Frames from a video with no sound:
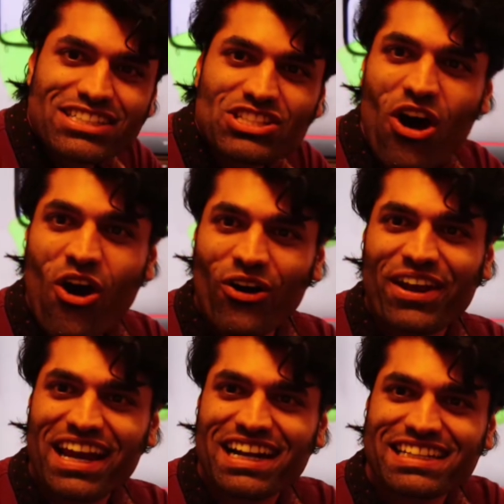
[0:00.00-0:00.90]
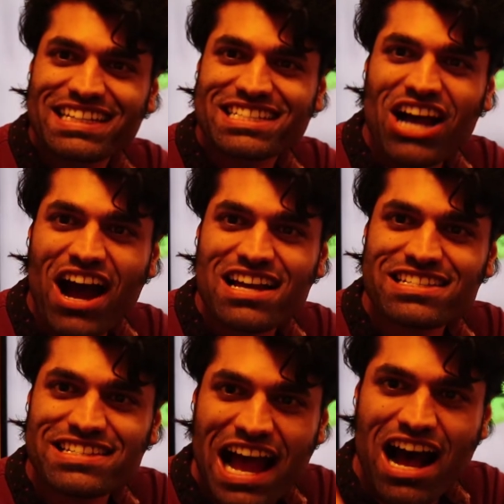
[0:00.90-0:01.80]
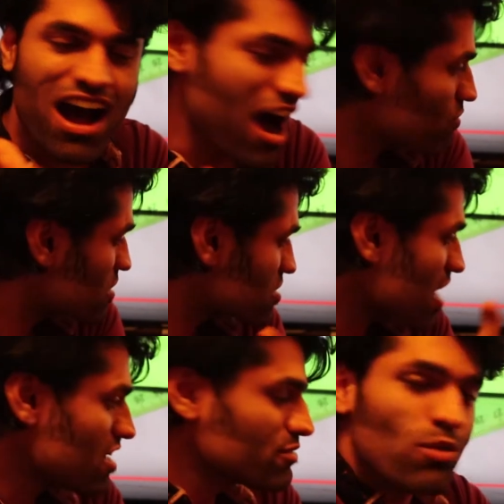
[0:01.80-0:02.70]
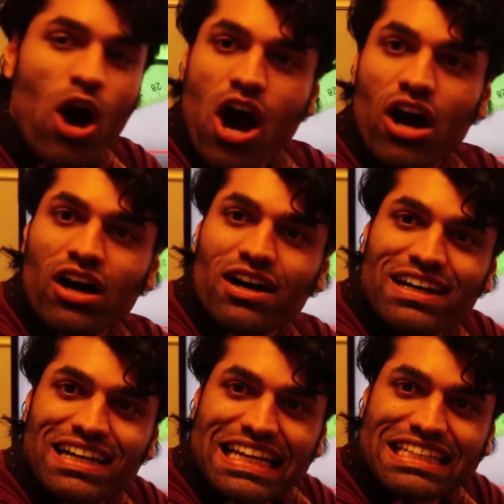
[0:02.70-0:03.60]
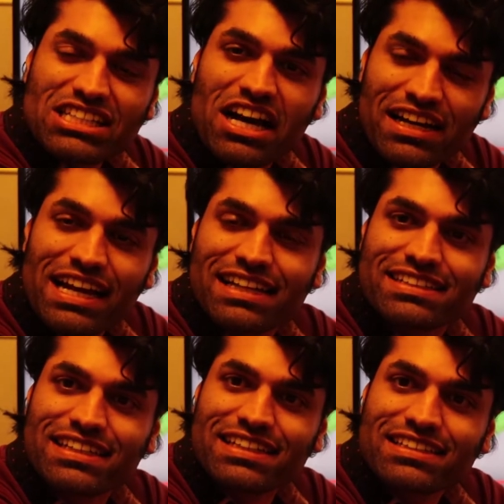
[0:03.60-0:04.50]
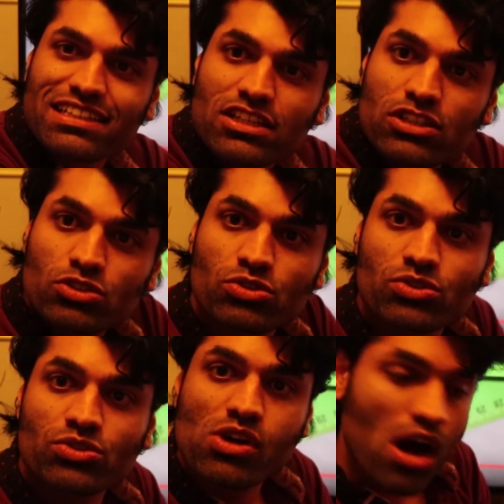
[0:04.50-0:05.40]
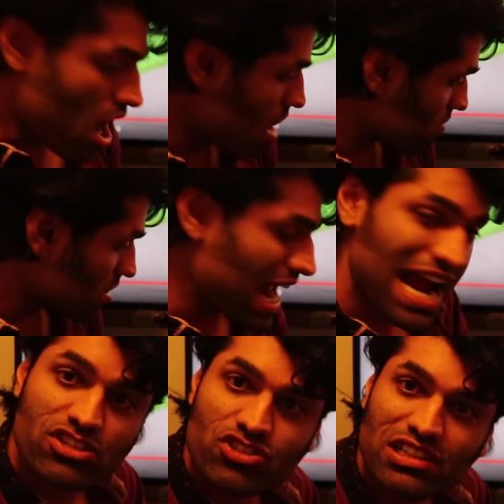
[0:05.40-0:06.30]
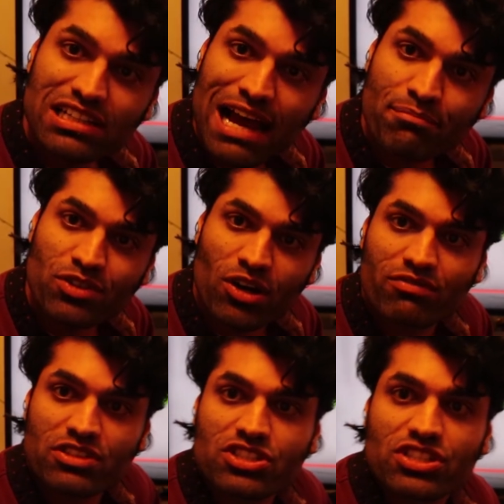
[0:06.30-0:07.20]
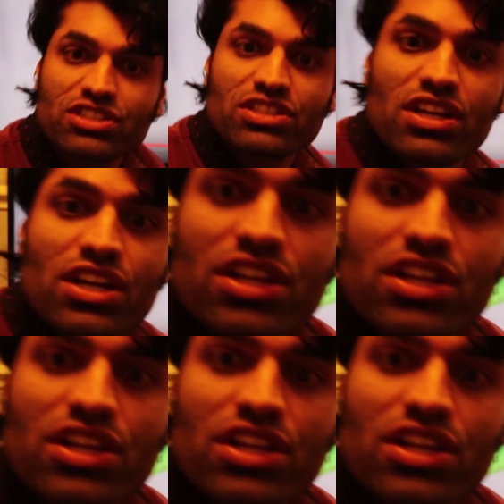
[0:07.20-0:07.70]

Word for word: So here it is guys, now our soundbar is connected to our actual laptop, which is